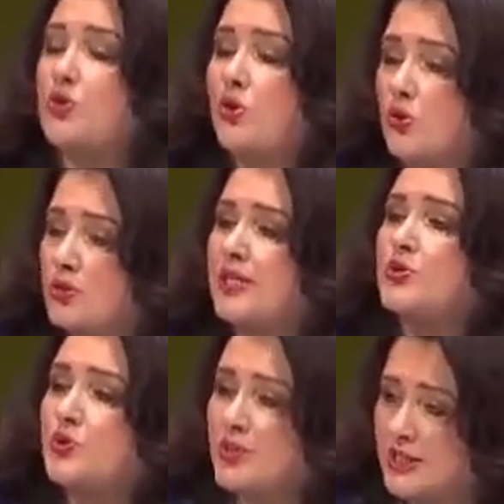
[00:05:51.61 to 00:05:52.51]
all
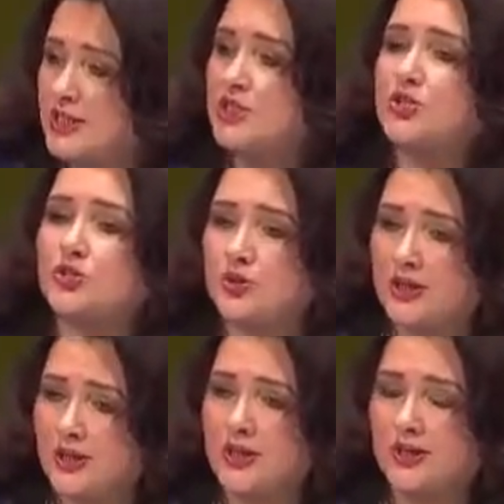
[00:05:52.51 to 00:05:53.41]
that we needed to
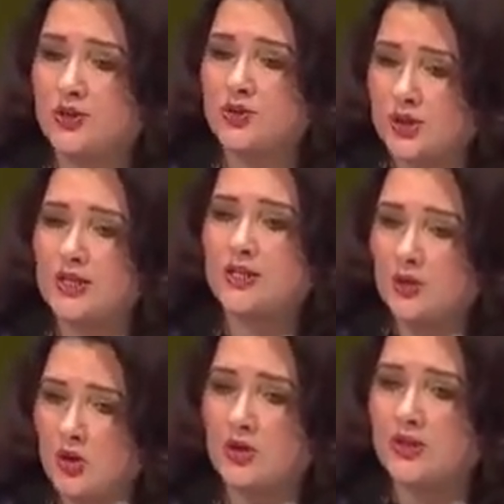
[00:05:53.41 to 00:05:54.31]
learn to get
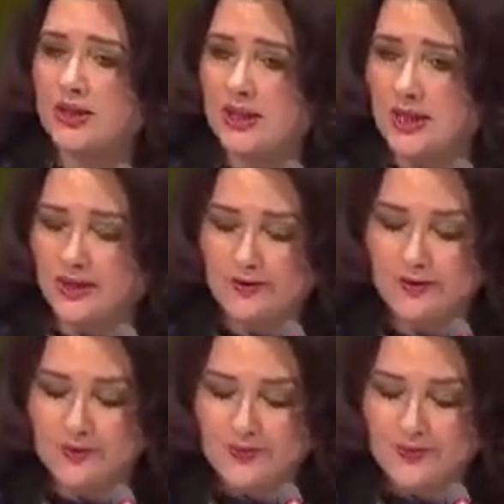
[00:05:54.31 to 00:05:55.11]
along in life.